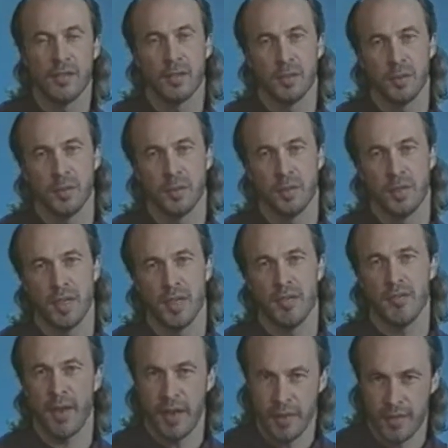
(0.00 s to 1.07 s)
to
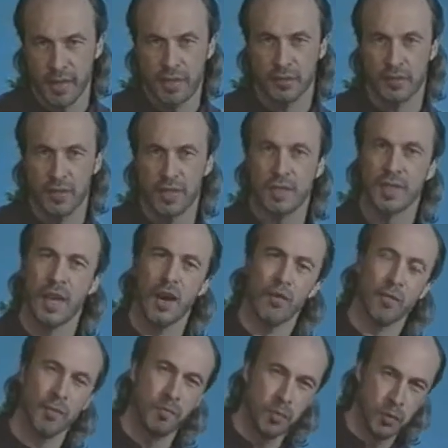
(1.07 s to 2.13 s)
invent things for
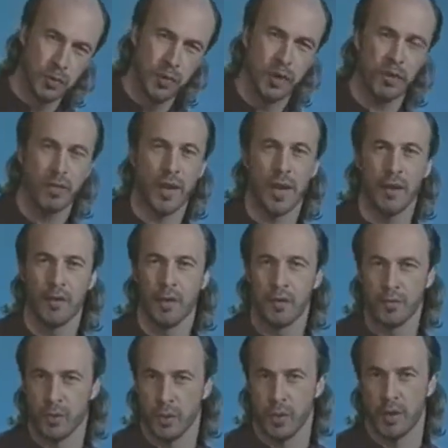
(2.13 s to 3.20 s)
yourself and move it around and
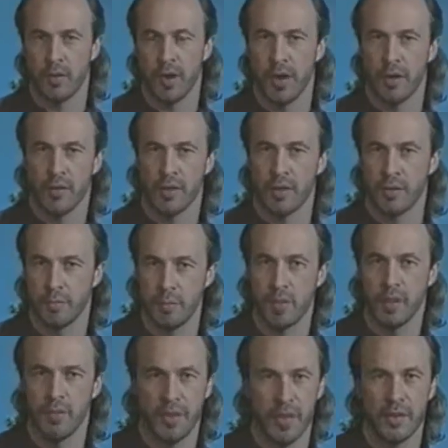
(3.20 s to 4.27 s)
throw it around and be
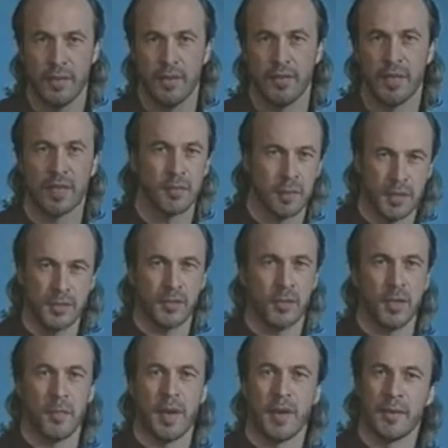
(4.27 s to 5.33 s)
inventive. That's what it's all
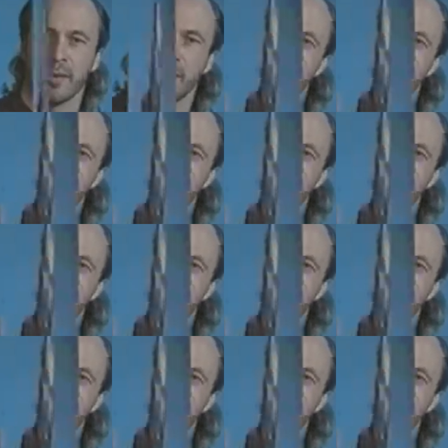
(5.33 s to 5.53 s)
about.